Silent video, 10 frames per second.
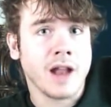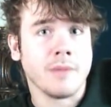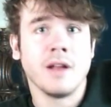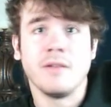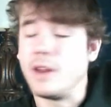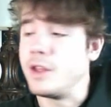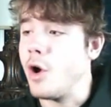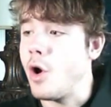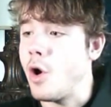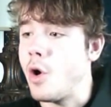I made a
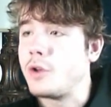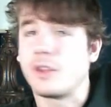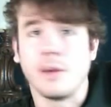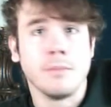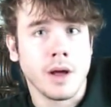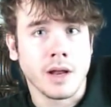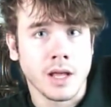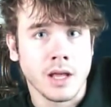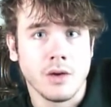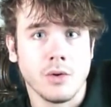video to
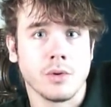somebody who